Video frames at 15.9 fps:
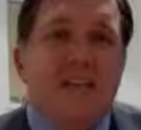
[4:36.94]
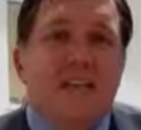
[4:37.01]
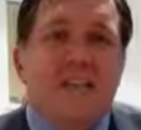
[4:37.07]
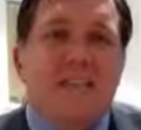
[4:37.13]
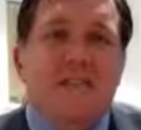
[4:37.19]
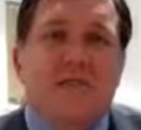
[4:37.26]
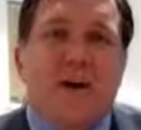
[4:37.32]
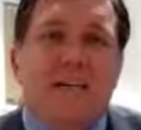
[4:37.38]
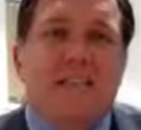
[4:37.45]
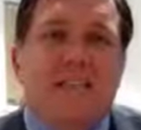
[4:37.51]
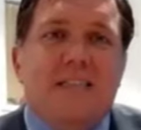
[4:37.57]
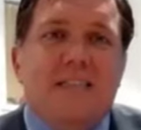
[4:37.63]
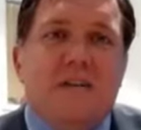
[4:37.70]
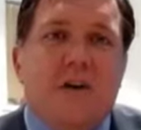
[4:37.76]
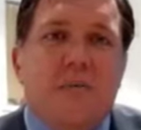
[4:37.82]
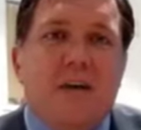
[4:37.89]
It's great to
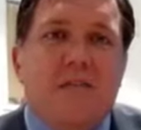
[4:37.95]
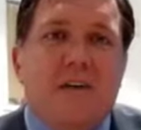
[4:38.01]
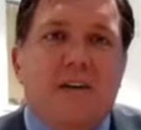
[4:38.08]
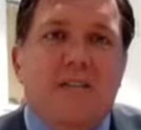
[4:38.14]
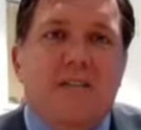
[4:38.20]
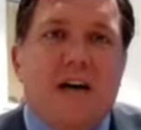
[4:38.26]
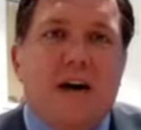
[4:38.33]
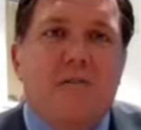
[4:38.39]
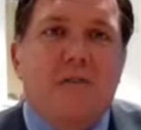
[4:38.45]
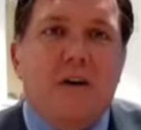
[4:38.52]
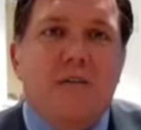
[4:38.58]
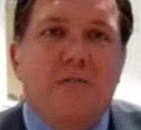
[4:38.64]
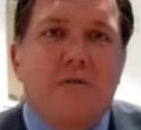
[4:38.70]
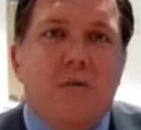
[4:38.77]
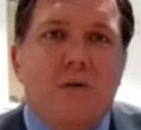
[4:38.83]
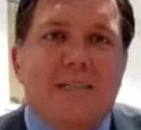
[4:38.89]
see so many of our staff
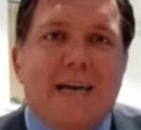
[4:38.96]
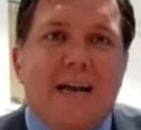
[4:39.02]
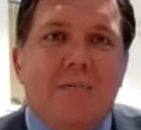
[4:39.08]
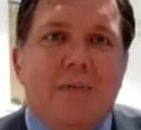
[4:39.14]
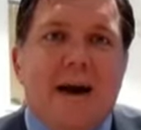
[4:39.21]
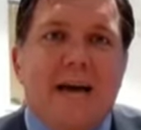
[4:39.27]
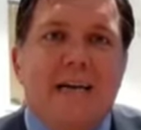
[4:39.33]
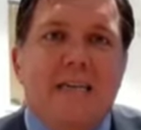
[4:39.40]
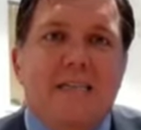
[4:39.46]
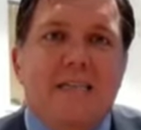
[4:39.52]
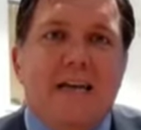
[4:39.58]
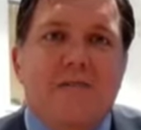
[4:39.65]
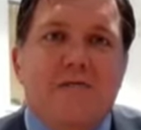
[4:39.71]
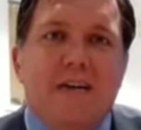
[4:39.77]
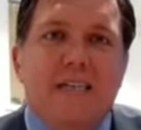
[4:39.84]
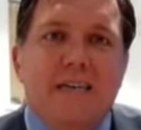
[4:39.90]
looking forward to getting back into
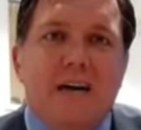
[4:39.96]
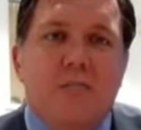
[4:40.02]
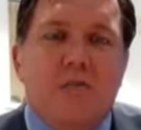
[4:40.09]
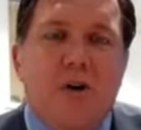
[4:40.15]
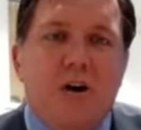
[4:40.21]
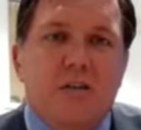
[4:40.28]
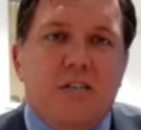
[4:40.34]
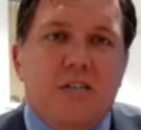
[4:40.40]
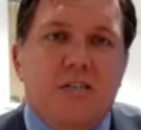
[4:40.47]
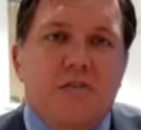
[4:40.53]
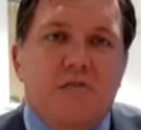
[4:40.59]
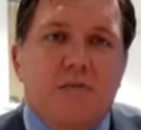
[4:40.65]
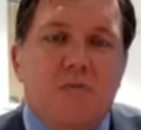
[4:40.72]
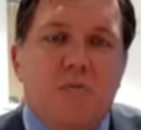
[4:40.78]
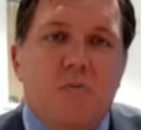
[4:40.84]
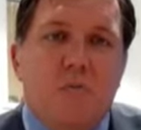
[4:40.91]
their retail branches
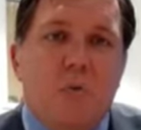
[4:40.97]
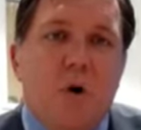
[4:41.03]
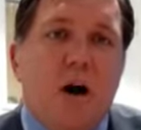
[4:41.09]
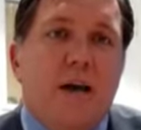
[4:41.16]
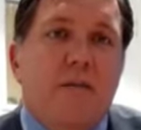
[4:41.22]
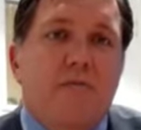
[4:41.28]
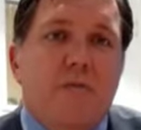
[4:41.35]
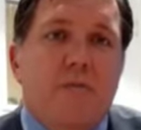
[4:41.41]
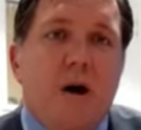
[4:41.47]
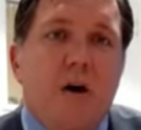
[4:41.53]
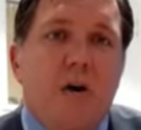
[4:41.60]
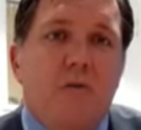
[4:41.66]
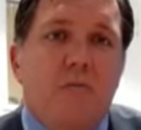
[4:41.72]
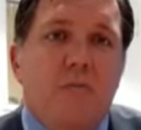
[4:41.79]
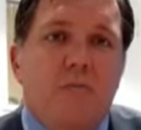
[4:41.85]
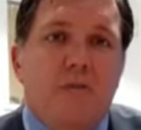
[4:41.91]
from working from
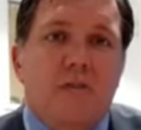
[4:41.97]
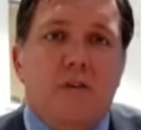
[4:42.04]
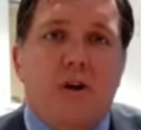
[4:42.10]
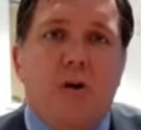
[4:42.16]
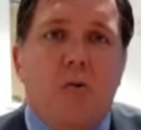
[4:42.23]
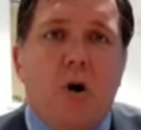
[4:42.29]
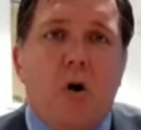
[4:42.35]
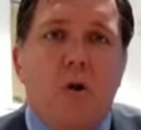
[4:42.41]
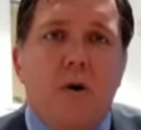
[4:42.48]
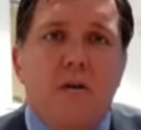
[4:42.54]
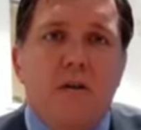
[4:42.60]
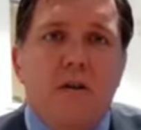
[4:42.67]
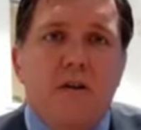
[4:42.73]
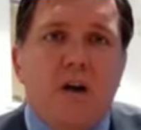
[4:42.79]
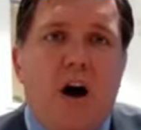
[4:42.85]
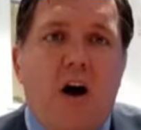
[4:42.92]
home for so long.
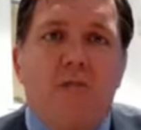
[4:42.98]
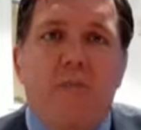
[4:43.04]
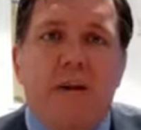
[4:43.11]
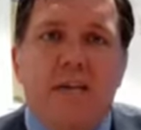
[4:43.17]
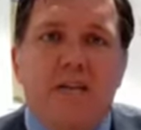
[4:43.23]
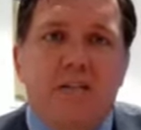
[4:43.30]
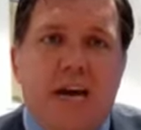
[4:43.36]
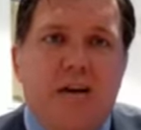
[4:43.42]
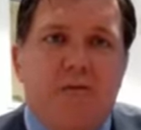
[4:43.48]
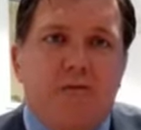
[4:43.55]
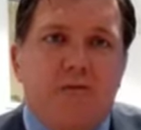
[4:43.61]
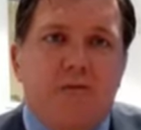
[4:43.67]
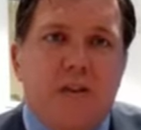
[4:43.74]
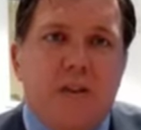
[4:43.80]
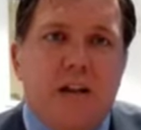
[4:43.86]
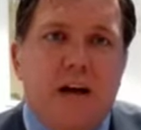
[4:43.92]
I've been in Gerald's
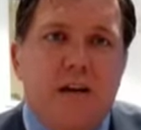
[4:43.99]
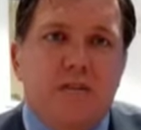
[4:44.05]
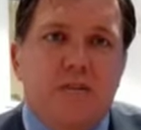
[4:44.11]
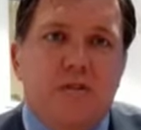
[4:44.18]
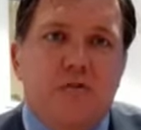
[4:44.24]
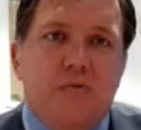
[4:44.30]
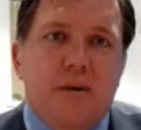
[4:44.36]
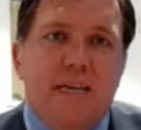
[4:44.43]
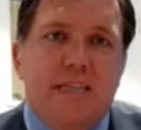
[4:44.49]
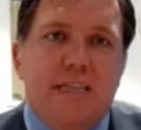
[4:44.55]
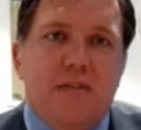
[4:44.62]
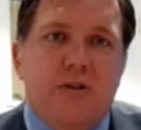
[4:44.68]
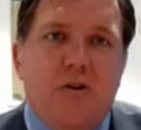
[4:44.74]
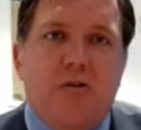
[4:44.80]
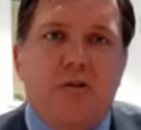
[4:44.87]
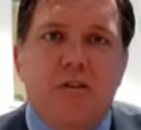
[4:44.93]
for the last 2 weeks in
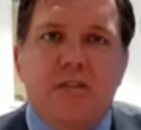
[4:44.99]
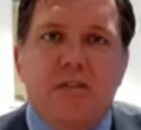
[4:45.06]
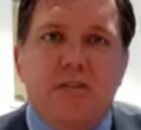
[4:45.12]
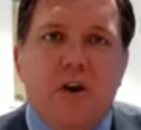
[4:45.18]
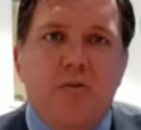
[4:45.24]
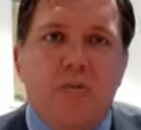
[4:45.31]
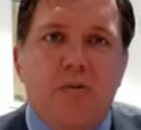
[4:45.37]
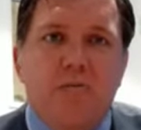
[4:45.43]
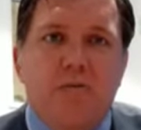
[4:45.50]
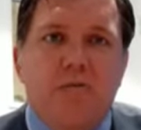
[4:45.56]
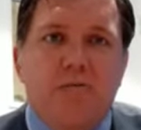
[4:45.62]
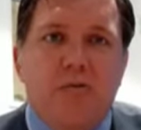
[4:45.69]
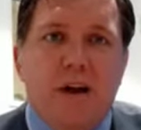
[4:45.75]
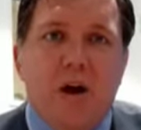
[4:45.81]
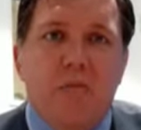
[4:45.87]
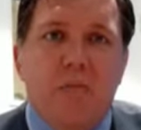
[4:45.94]
Norwich, just hoping with the
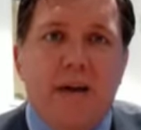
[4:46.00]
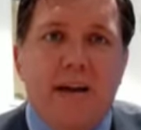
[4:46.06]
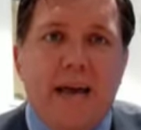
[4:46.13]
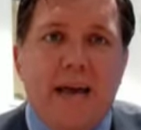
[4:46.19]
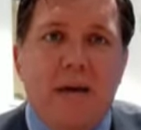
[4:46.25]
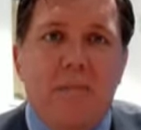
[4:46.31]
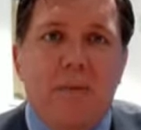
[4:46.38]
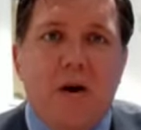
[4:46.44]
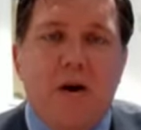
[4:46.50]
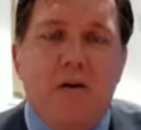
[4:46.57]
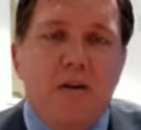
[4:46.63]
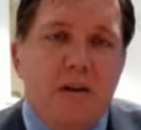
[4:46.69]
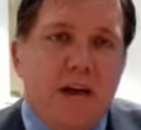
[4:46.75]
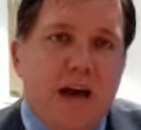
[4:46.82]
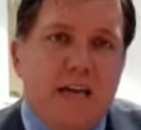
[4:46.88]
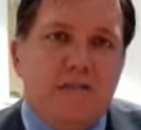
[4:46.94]
reopening here. But
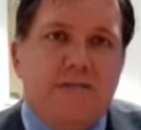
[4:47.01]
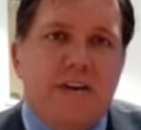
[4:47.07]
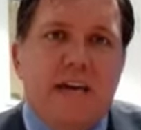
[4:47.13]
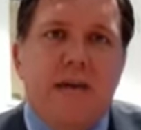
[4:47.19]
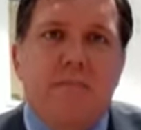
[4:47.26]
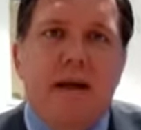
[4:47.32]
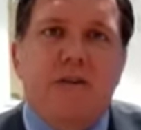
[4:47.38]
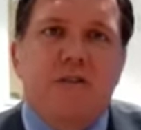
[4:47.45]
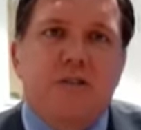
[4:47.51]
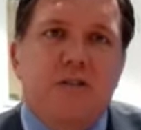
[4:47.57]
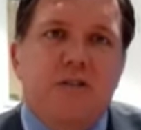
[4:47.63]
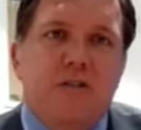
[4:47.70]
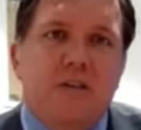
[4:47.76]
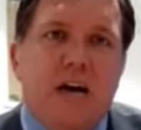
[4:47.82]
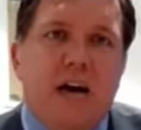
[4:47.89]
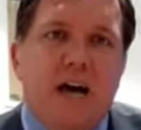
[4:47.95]
as Vicky
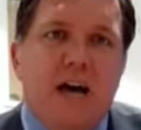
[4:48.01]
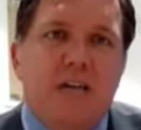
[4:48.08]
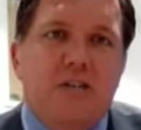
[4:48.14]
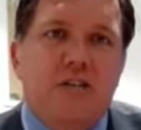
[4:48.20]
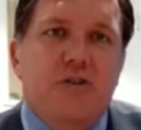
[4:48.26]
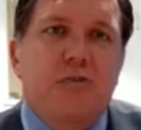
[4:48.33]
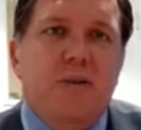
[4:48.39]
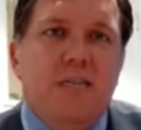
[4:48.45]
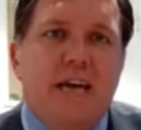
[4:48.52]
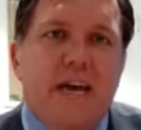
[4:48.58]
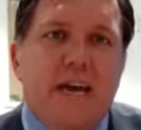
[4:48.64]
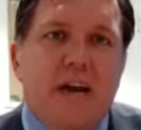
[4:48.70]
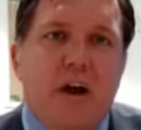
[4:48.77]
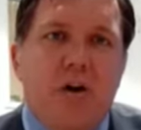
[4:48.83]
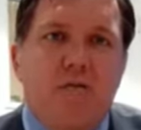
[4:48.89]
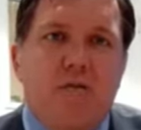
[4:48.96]
mentioned, she will be
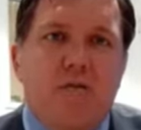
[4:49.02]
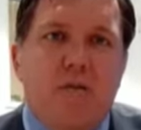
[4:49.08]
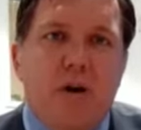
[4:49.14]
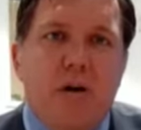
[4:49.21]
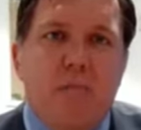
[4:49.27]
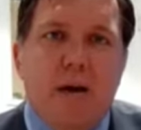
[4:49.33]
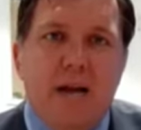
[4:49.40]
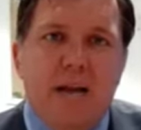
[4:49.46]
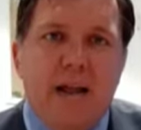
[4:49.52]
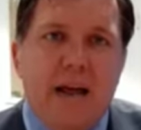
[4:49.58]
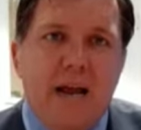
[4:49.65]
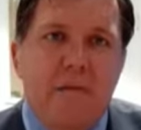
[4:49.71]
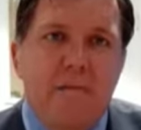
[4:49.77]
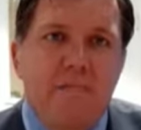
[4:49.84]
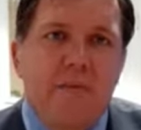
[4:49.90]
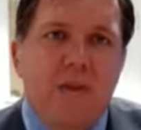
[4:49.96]
taking over free on Monday.
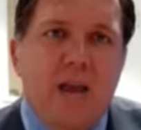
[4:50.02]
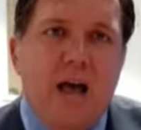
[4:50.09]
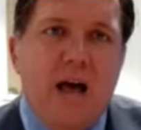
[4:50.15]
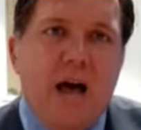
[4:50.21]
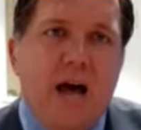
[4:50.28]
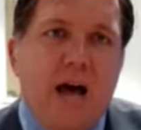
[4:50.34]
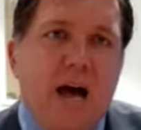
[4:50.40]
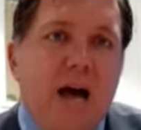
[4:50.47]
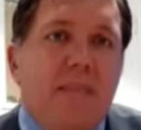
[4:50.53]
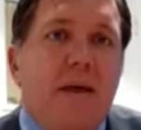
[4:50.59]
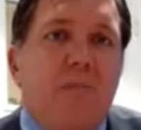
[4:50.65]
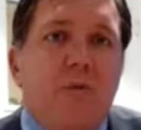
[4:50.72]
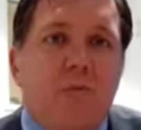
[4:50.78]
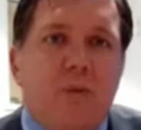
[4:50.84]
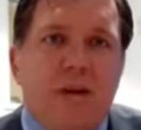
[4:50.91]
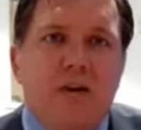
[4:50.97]
And then
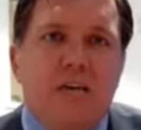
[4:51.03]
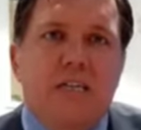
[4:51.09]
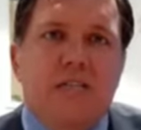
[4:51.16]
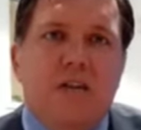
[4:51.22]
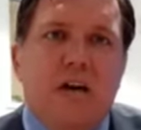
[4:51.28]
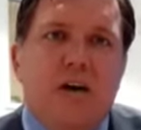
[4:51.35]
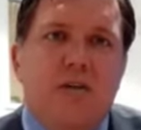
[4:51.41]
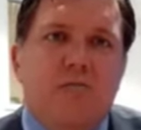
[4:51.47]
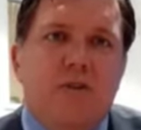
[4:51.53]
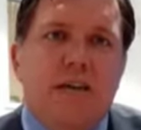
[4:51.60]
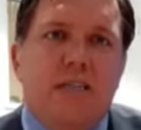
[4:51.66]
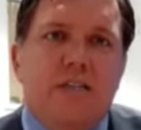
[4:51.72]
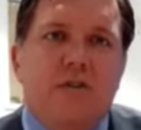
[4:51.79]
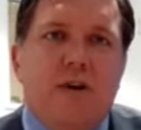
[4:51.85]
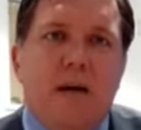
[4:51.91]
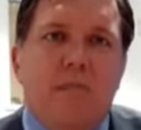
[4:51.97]
we'll be looking to
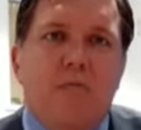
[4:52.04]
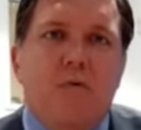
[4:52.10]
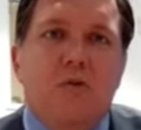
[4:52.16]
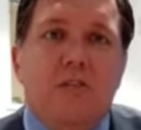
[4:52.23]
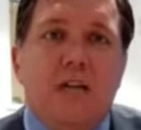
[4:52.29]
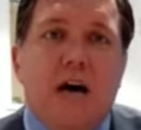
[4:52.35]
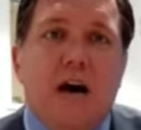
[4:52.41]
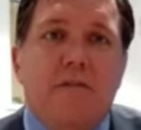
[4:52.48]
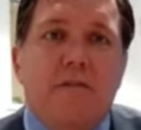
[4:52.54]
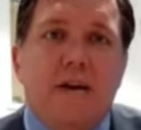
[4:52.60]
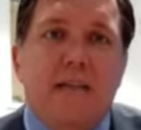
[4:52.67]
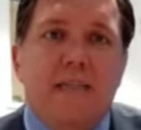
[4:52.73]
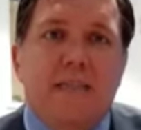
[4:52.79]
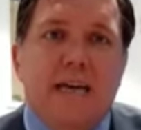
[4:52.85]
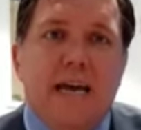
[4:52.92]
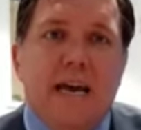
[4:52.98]
reintegrate more staff
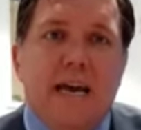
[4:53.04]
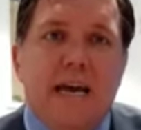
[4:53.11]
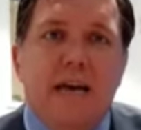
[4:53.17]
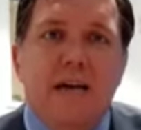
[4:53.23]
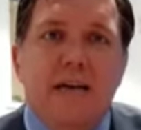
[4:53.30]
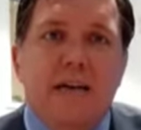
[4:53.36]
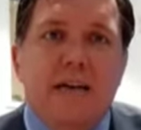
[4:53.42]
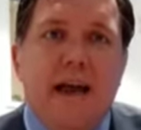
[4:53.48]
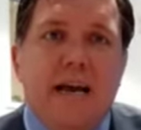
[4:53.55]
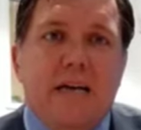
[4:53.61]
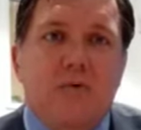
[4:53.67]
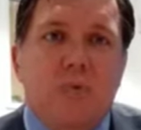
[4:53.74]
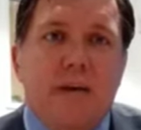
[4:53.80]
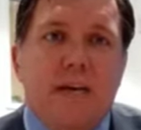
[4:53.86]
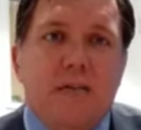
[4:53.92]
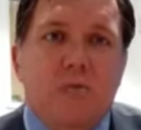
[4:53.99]
into here
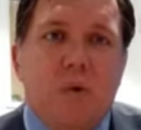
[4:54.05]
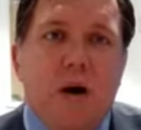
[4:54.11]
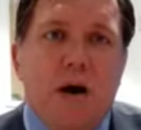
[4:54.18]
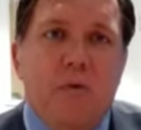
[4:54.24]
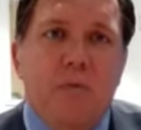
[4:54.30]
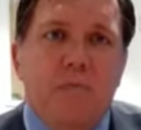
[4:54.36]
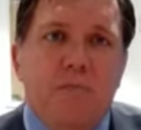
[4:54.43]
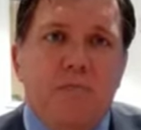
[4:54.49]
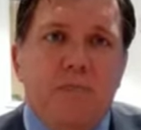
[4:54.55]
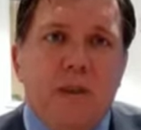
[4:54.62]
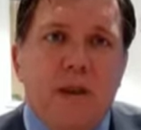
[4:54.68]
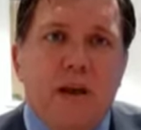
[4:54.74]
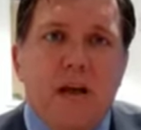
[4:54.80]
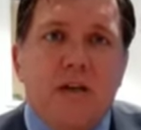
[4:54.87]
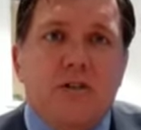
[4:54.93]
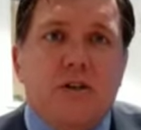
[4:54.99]
next week as well.
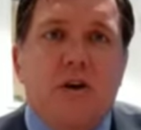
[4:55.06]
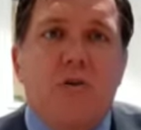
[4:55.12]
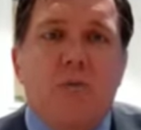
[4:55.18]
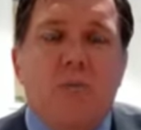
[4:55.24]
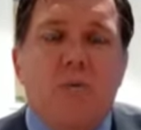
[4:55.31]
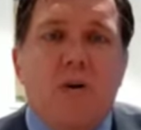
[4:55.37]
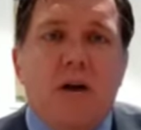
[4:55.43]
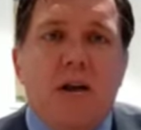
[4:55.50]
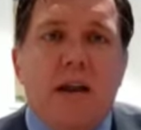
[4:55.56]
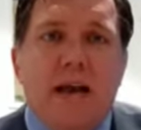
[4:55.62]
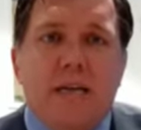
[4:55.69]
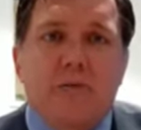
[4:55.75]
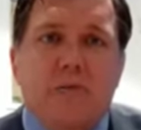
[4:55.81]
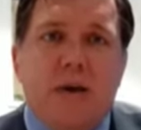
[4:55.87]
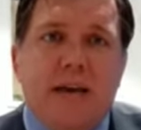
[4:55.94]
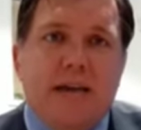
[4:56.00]
So
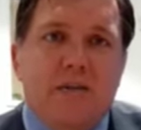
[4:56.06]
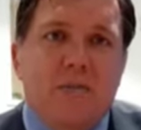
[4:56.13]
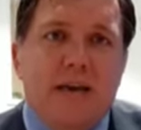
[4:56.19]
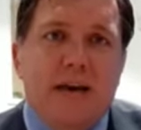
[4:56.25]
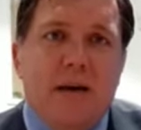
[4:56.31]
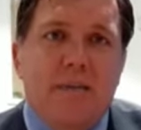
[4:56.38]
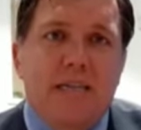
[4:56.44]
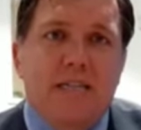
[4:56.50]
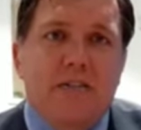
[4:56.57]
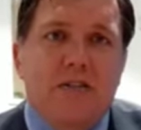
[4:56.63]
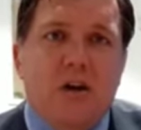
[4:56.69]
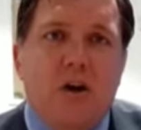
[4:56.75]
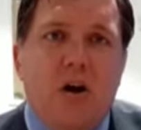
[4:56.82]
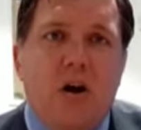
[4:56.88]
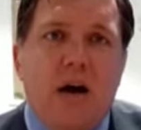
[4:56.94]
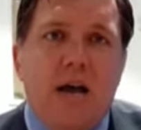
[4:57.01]
next week as we come into
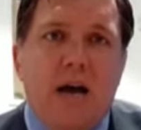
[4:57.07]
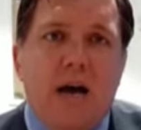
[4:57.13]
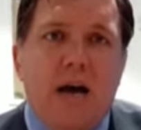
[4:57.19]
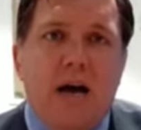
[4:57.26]
July.